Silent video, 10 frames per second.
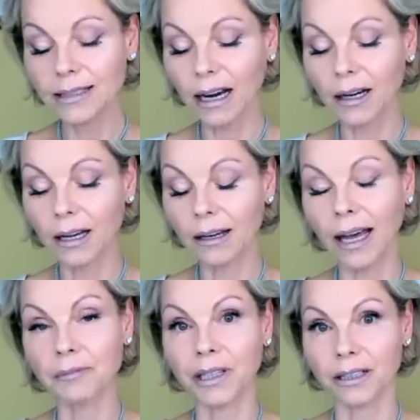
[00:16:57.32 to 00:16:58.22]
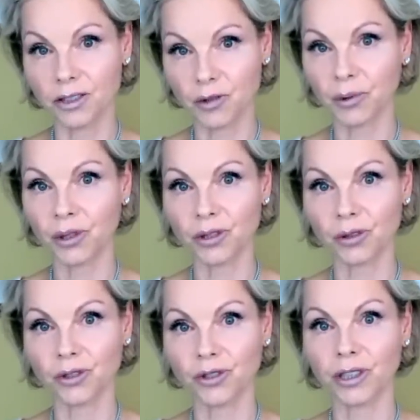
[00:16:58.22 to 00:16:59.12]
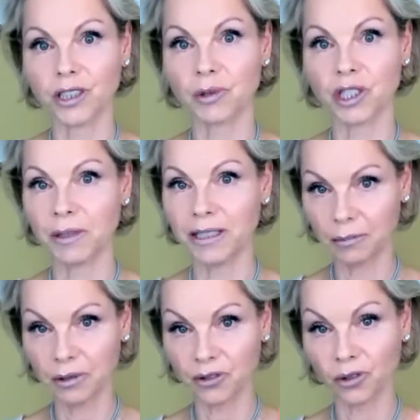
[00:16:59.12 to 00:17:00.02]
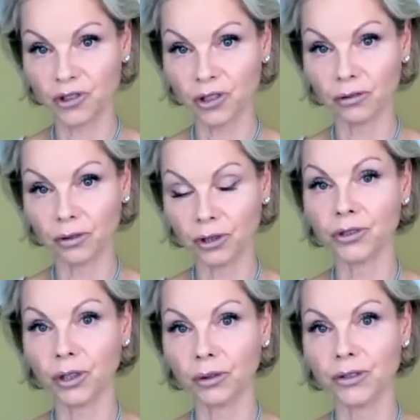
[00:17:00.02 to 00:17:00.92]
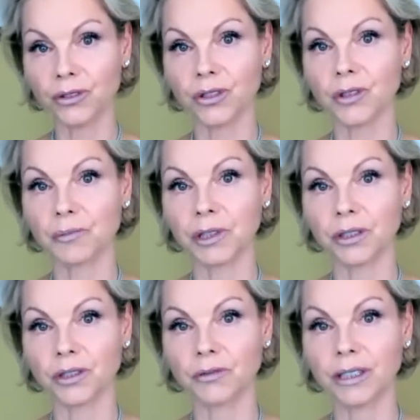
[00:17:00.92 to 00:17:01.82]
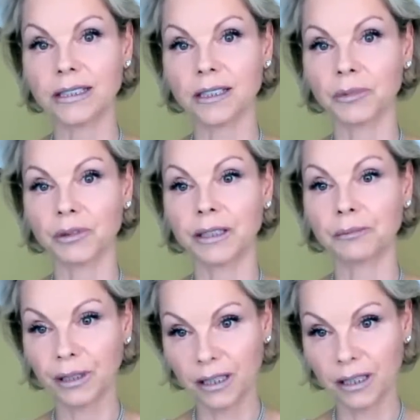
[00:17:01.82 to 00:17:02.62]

and let me at this point also express my deepest condolences because of Lisa Marie